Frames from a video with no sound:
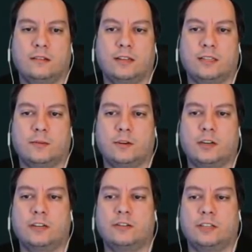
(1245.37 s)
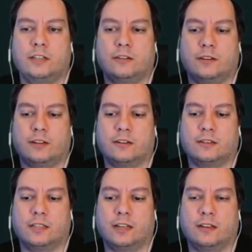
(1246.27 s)
It's up to 100 gil now
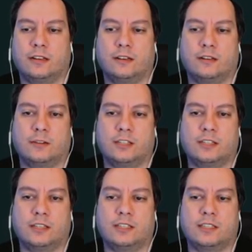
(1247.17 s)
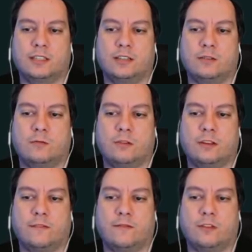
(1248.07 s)
to stay at the end, which is still
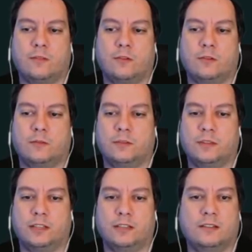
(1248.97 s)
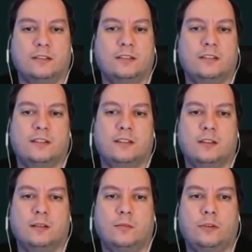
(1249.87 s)
worth it for the moment, but
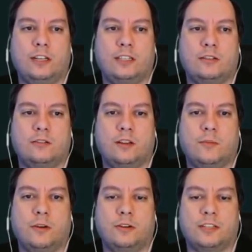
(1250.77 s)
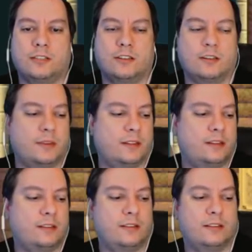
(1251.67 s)
pretty soon the potions are going to be
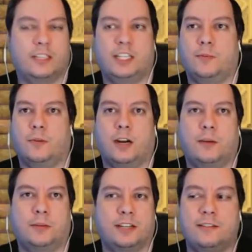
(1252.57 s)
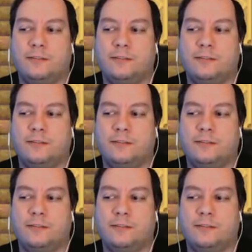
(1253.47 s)
the cheaper option.